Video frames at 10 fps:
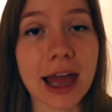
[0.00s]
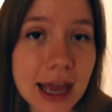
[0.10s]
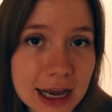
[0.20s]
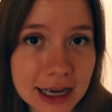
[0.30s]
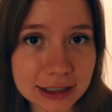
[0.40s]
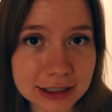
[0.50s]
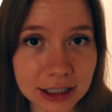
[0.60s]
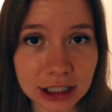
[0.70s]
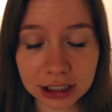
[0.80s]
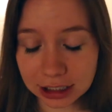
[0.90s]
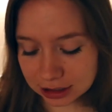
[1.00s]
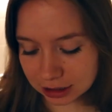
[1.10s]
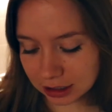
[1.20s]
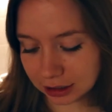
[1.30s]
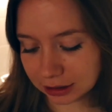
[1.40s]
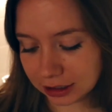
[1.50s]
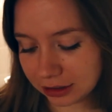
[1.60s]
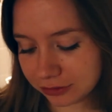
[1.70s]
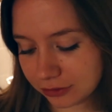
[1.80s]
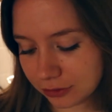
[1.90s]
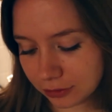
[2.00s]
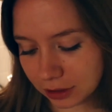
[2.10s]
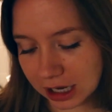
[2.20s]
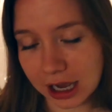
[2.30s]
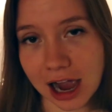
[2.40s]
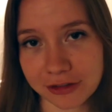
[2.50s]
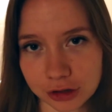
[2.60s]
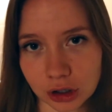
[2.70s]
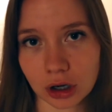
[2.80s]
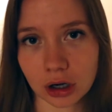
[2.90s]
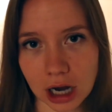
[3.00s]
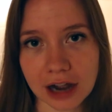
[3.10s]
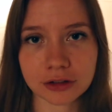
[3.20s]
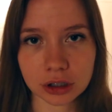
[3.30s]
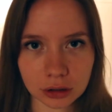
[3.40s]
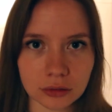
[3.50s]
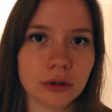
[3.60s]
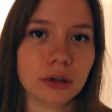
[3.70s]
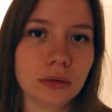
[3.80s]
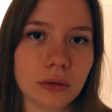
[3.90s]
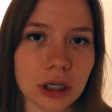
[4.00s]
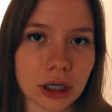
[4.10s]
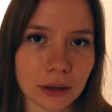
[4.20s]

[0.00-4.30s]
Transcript: and you need to leave, like after you